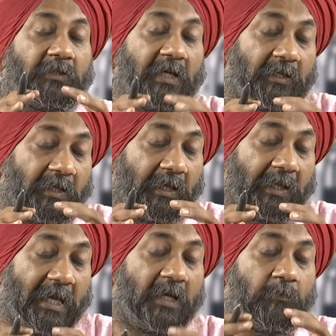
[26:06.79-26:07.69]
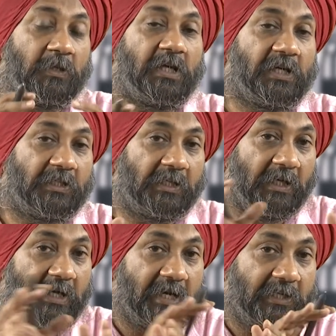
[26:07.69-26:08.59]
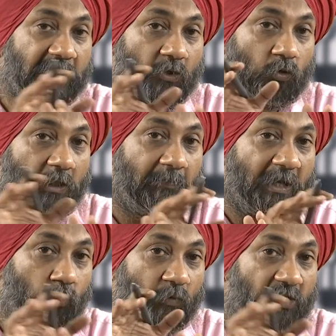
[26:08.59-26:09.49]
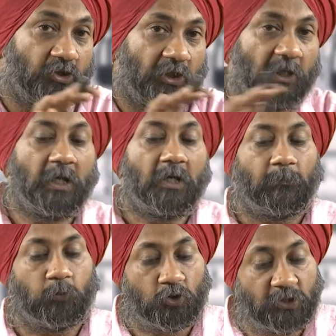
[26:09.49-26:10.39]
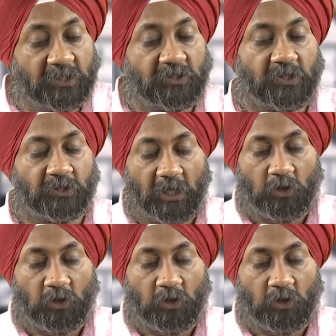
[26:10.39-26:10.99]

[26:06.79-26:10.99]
that can be interrelated to the manufacturing processes.